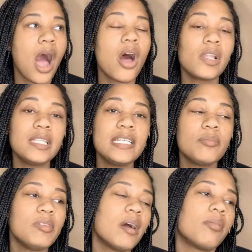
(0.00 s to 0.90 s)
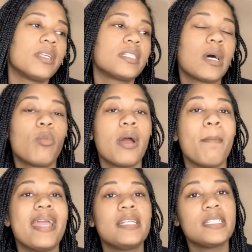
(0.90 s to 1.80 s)
I'll at least be able to
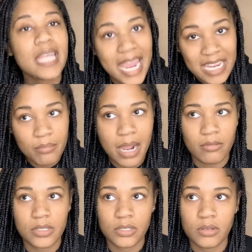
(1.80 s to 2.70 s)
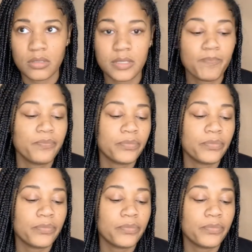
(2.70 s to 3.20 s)
somewhat maintain my results.